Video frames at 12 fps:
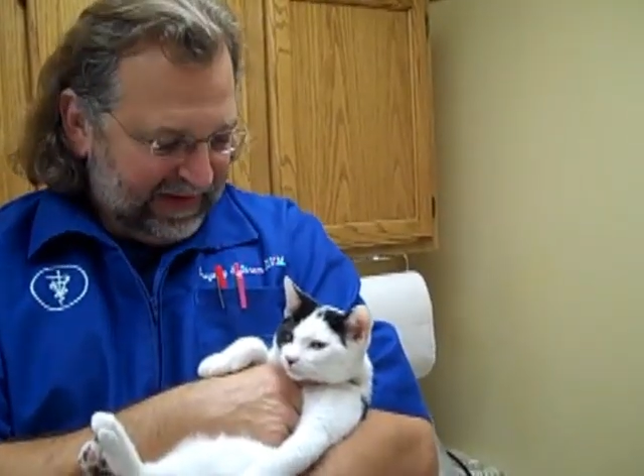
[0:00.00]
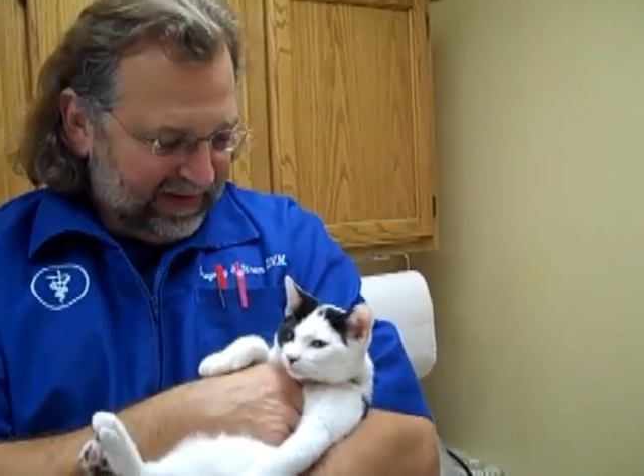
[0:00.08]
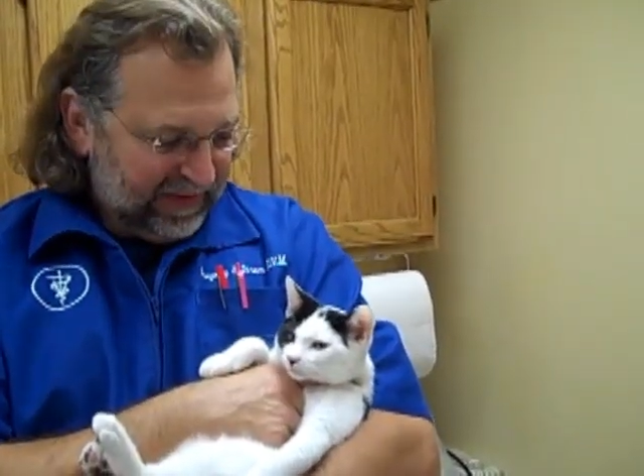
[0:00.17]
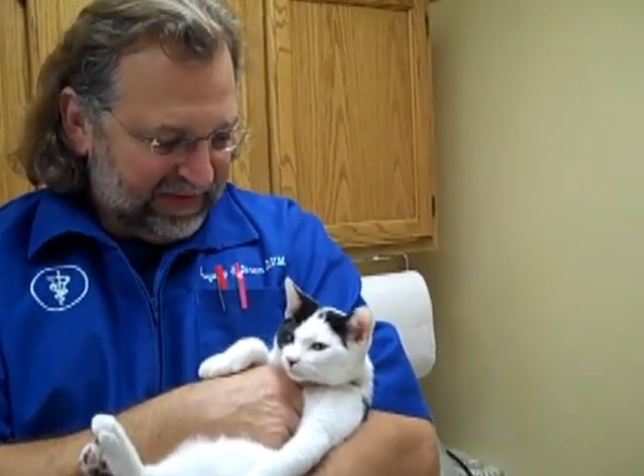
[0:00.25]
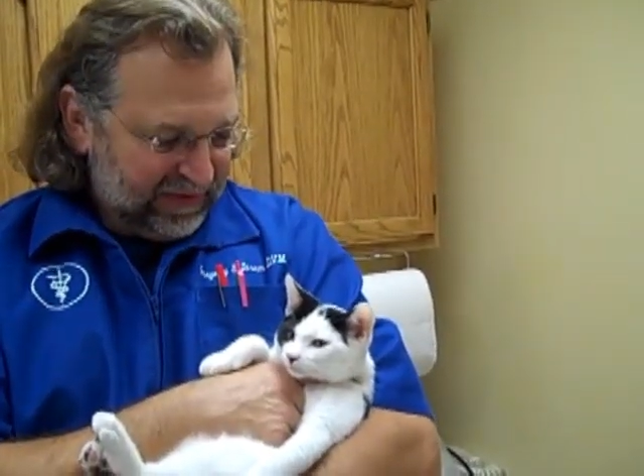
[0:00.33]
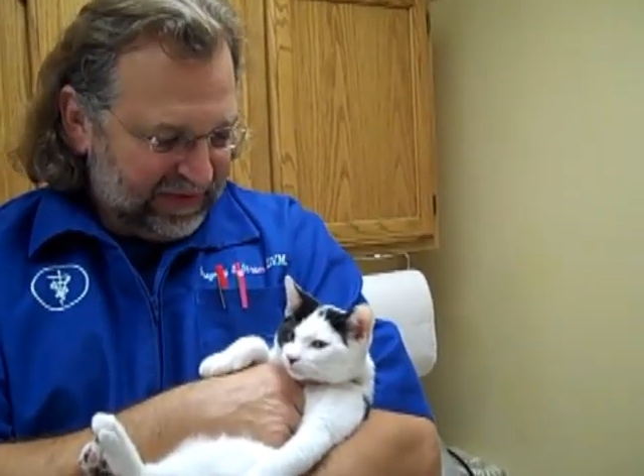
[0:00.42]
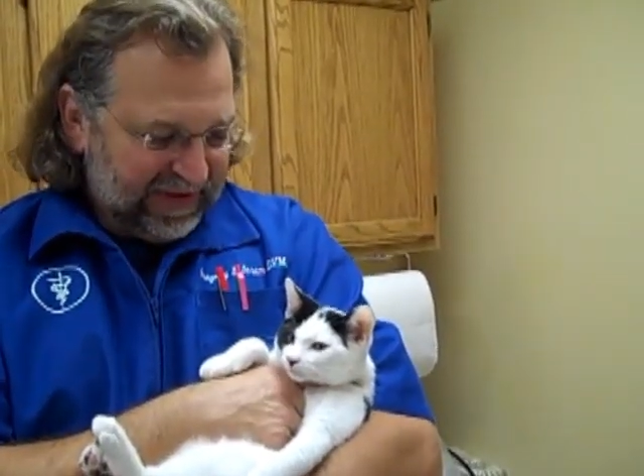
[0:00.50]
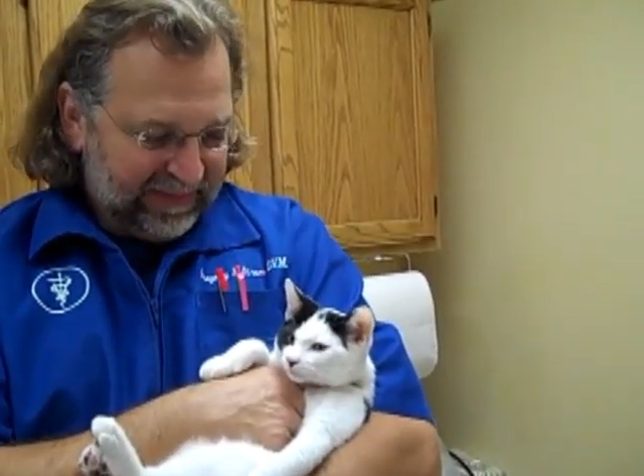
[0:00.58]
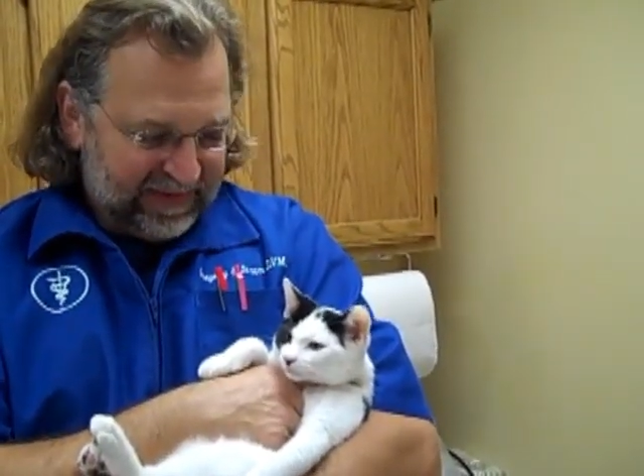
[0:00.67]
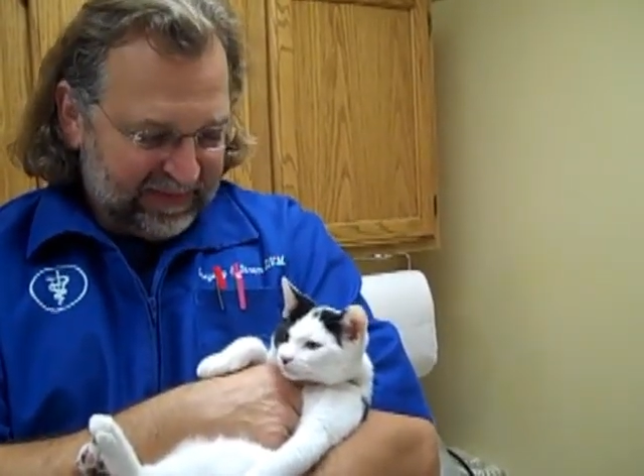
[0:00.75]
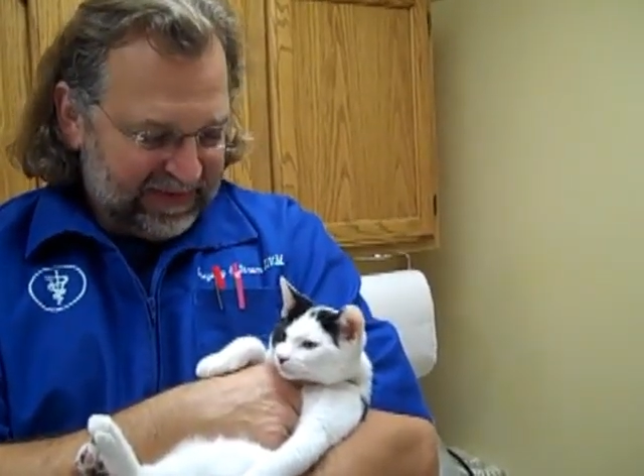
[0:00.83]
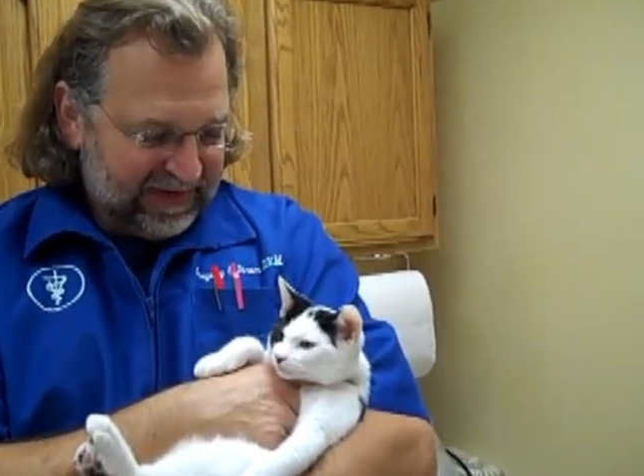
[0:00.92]
We do keep
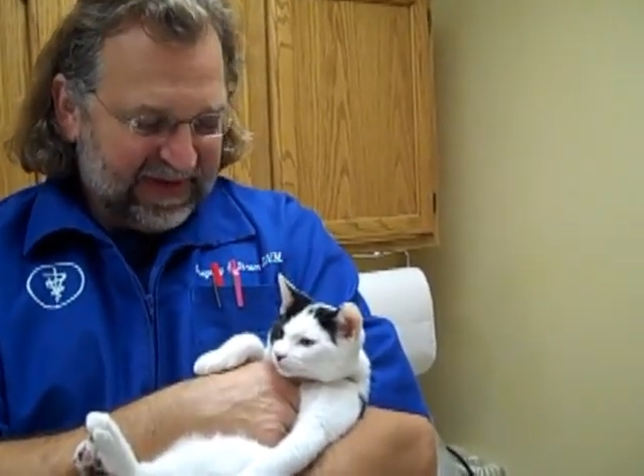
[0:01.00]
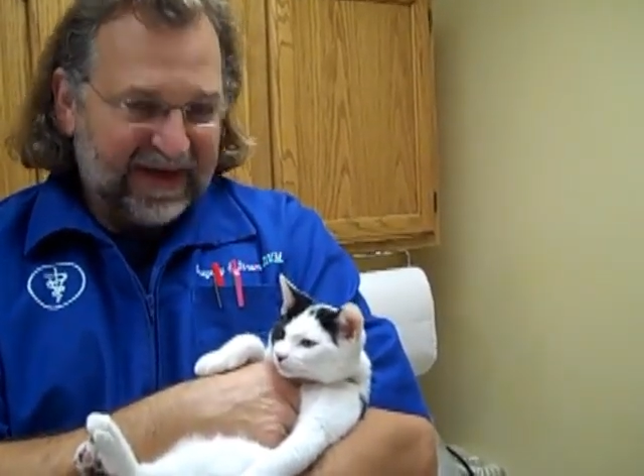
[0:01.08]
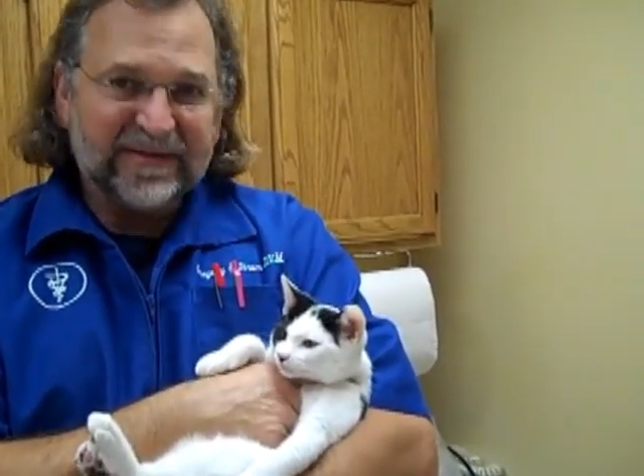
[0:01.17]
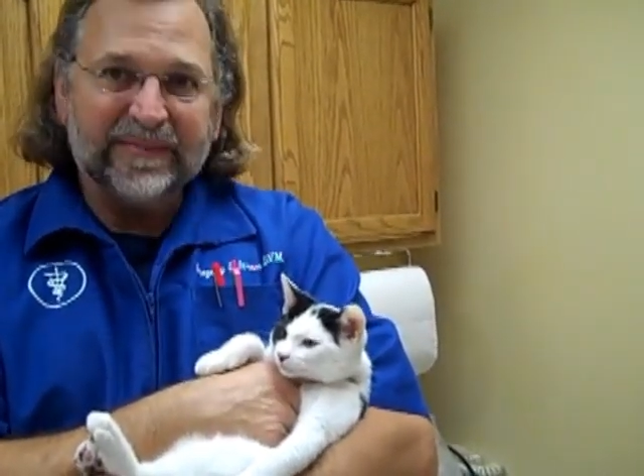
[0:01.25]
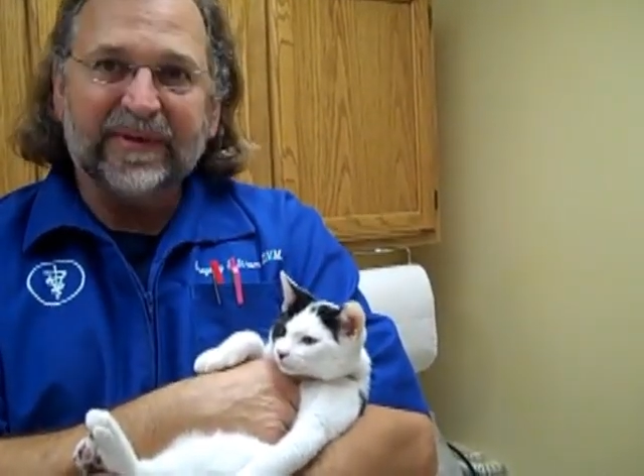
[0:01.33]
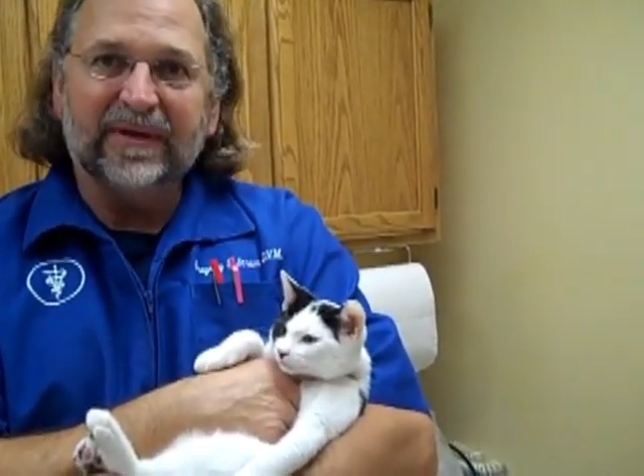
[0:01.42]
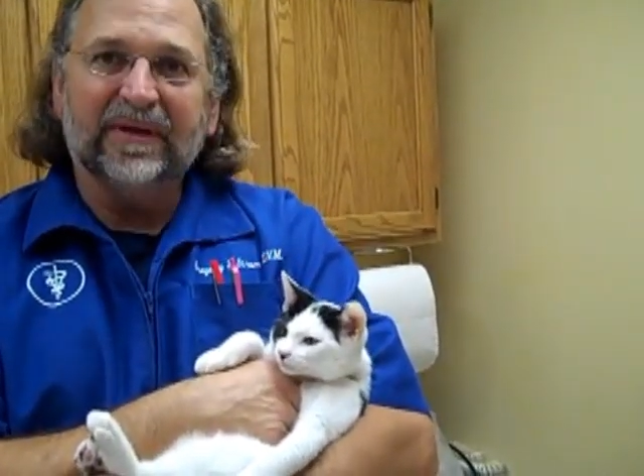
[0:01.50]
them in the hospital